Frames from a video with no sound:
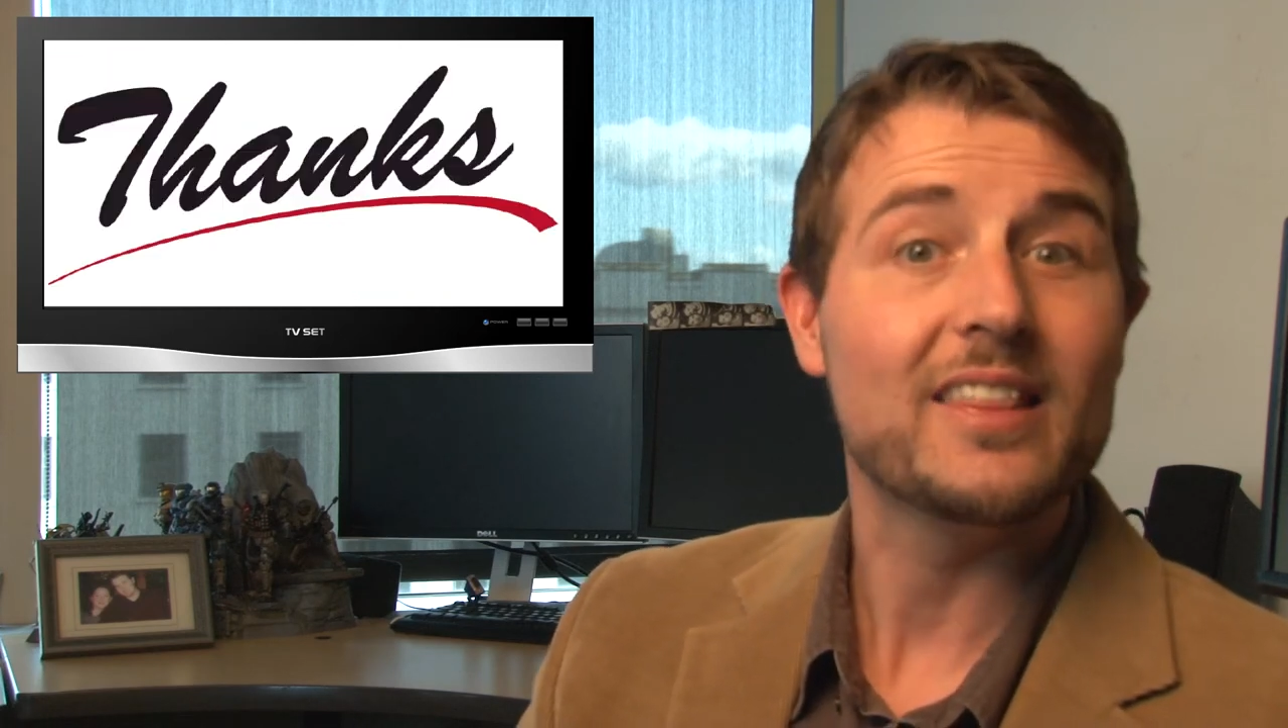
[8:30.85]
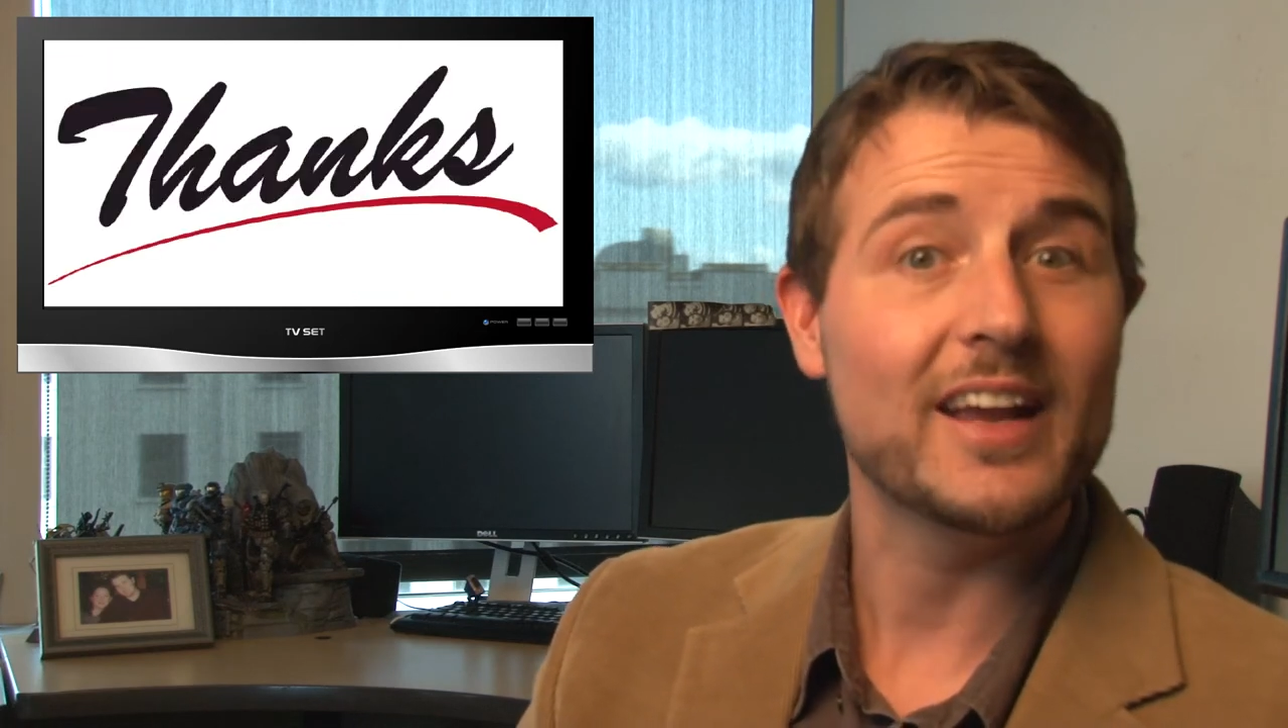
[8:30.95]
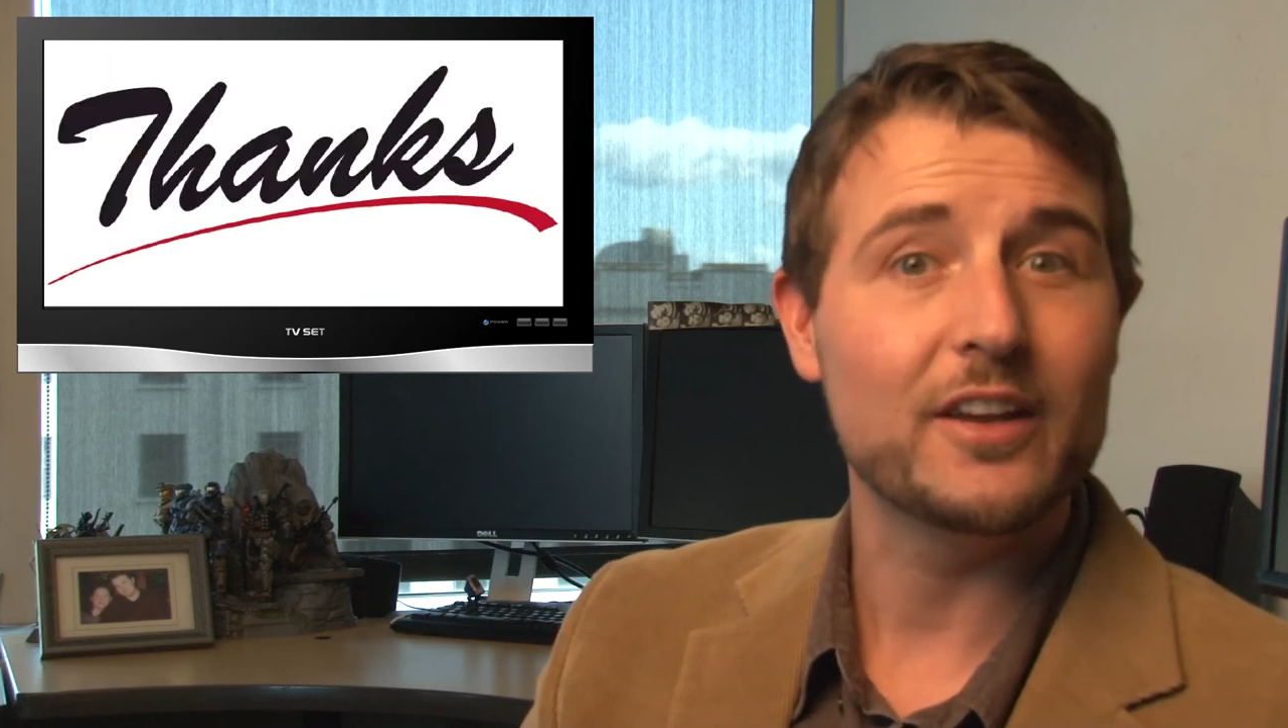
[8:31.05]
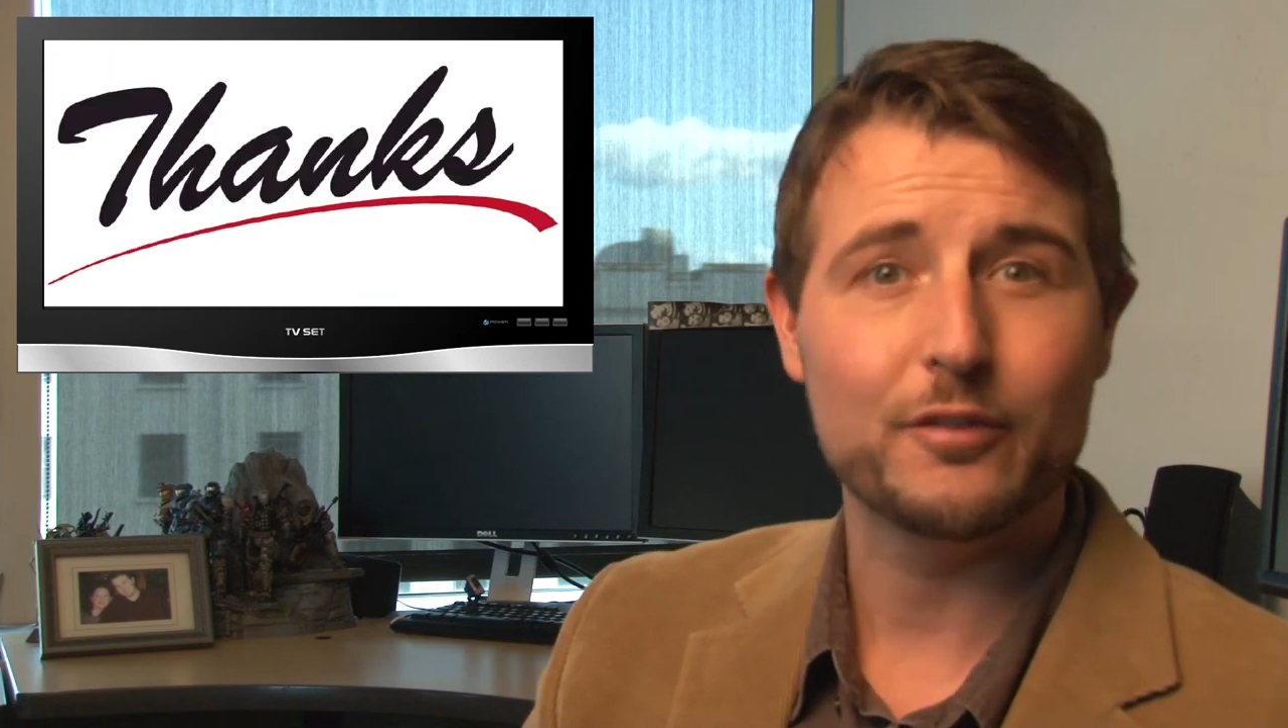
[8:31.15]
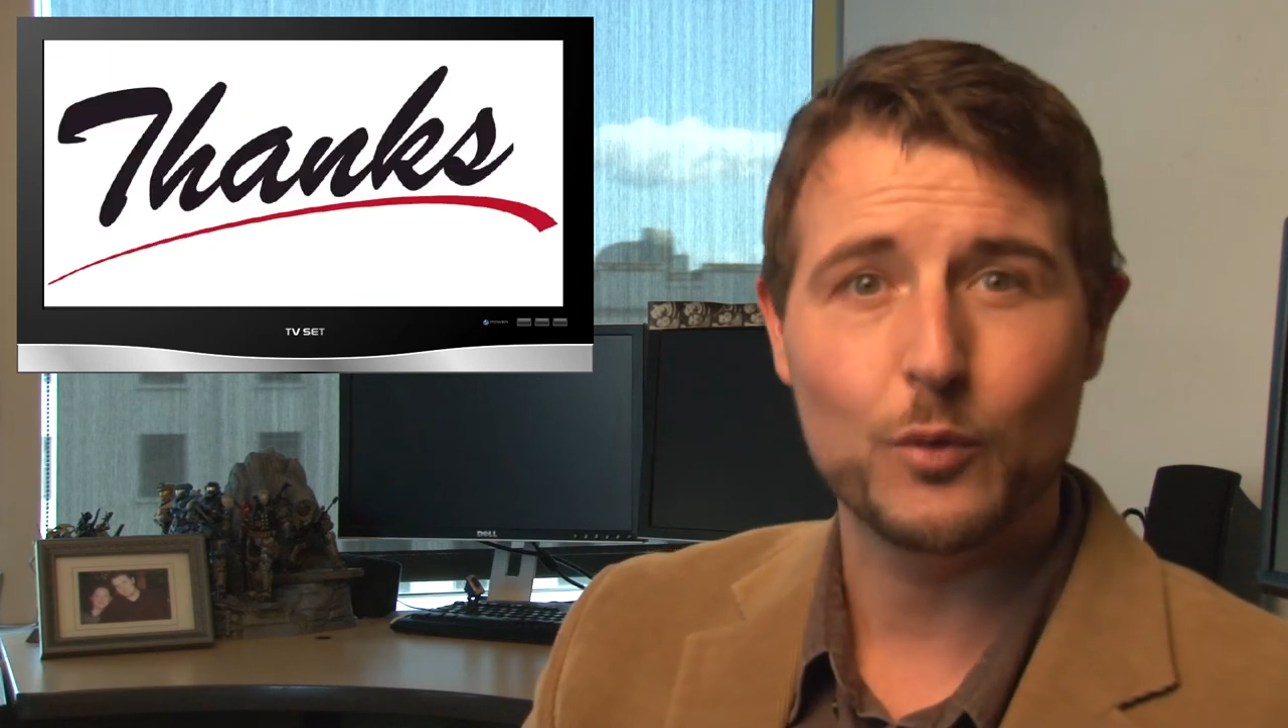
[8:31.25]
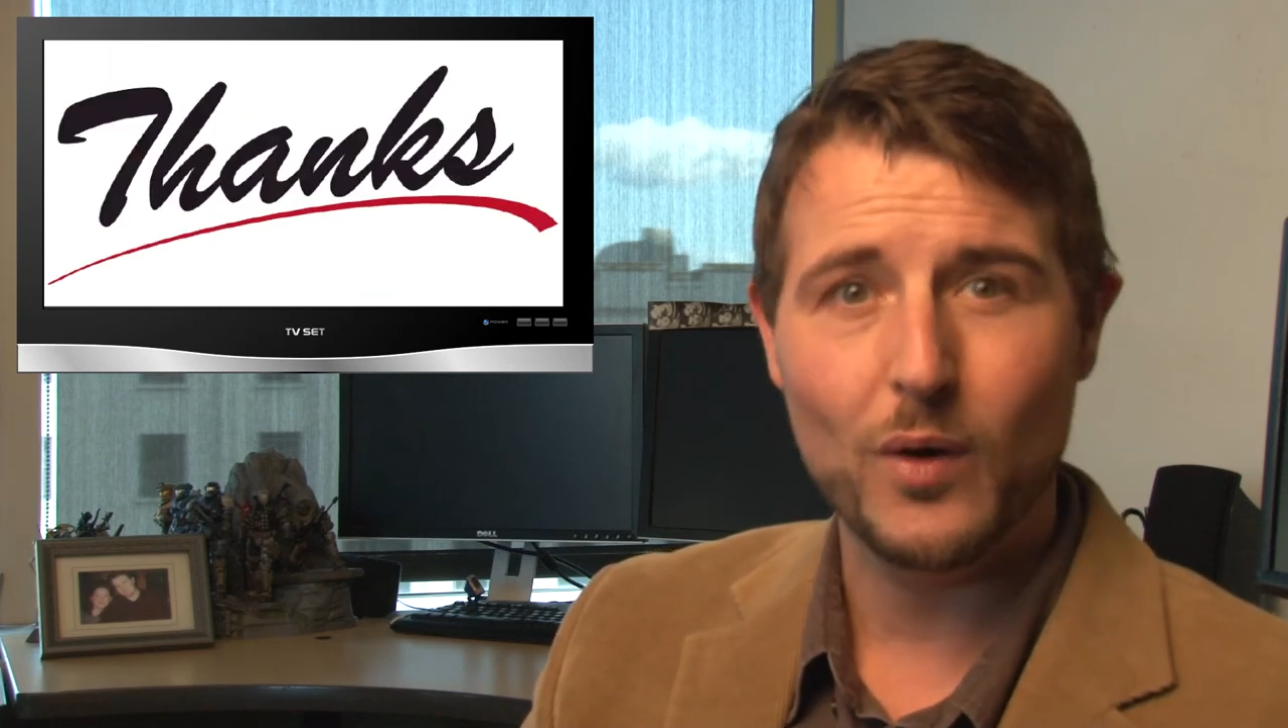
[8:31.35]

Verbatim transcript: Thank you for